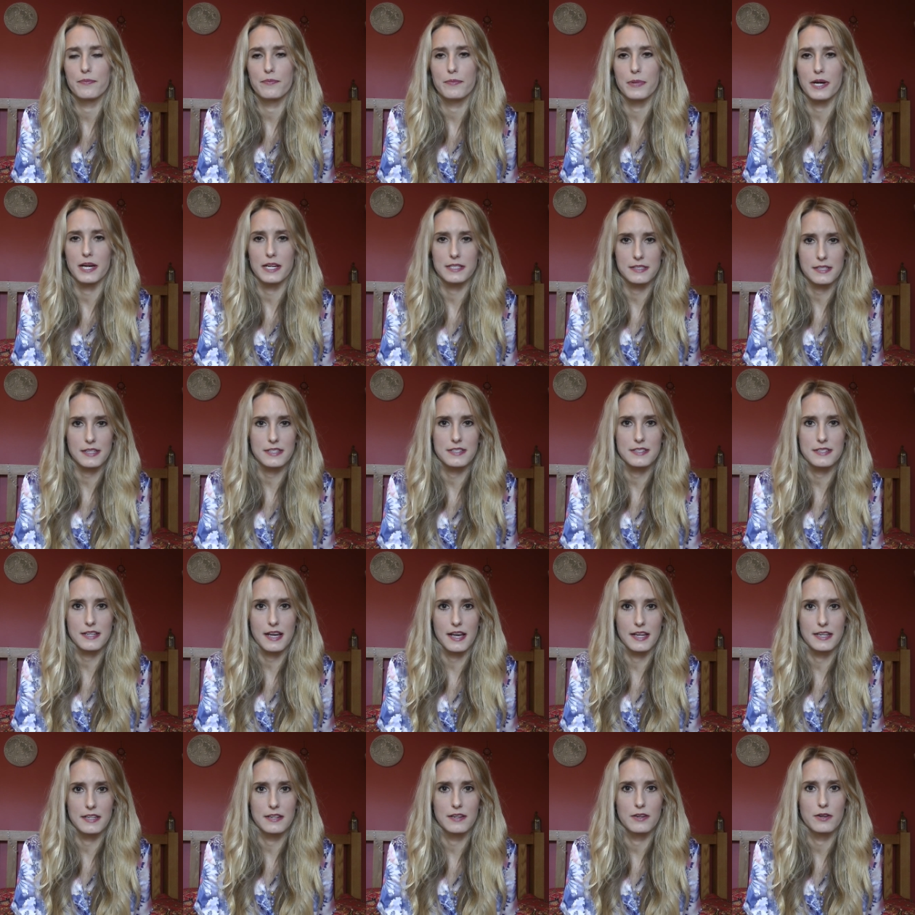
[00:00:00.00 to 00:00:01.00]
but as I
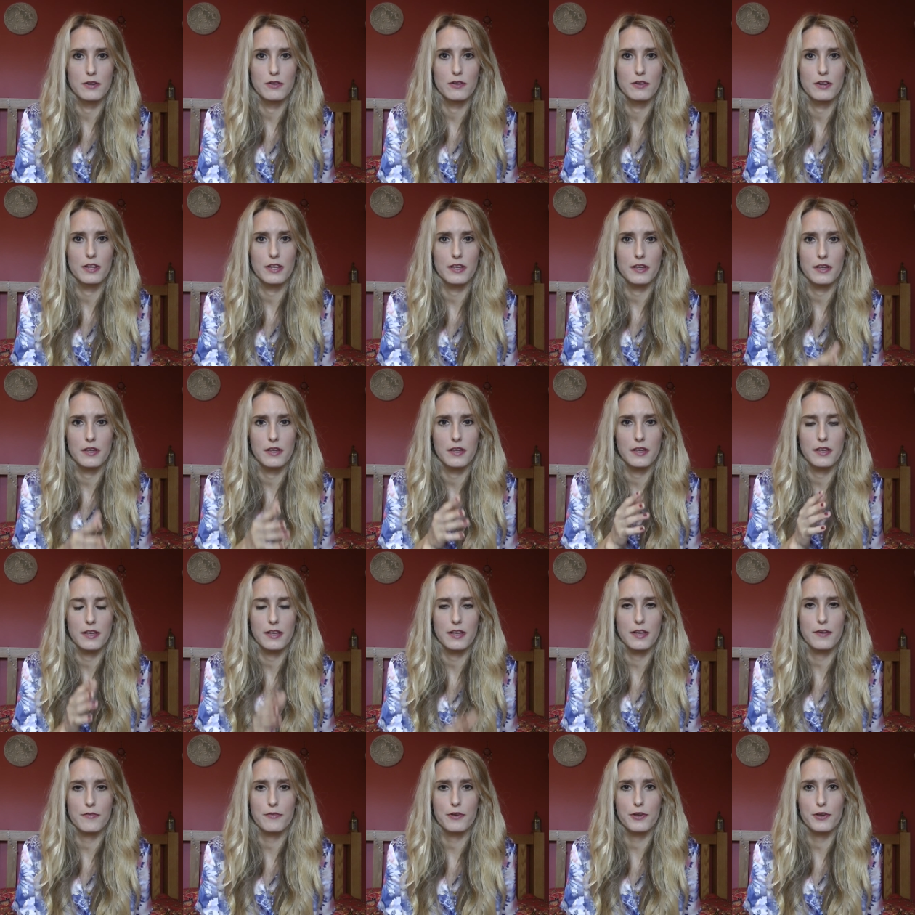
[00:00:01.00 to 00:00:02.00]
said,
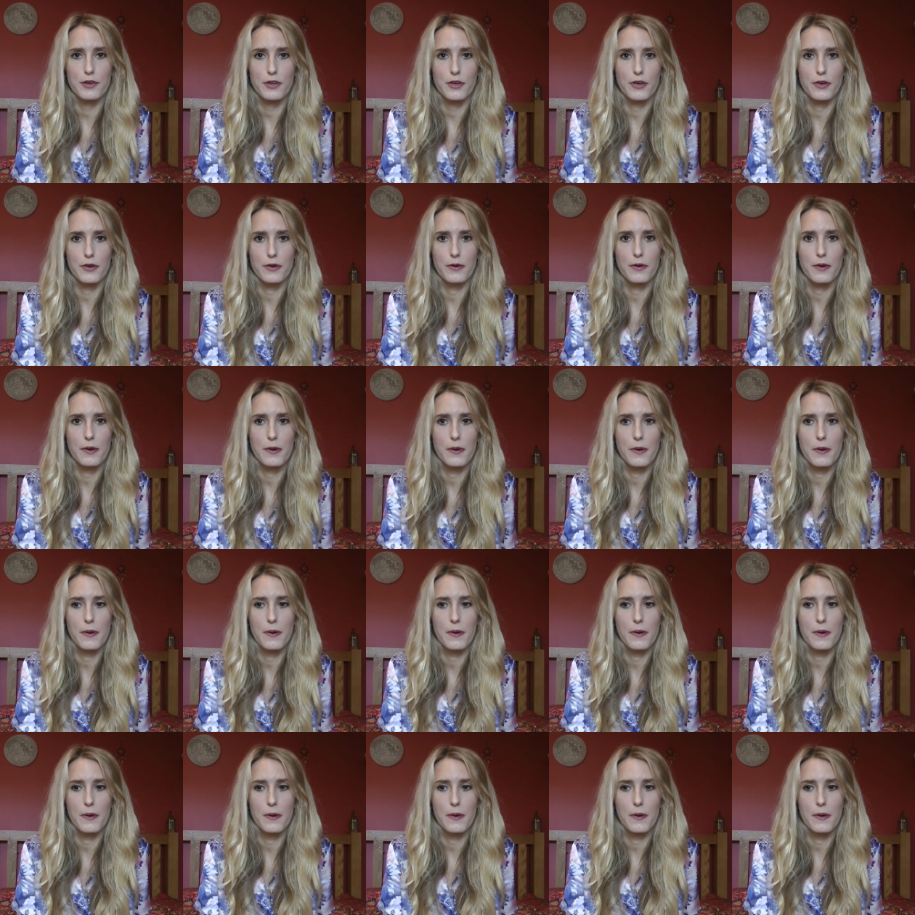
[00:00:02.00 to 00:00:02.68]
if you do,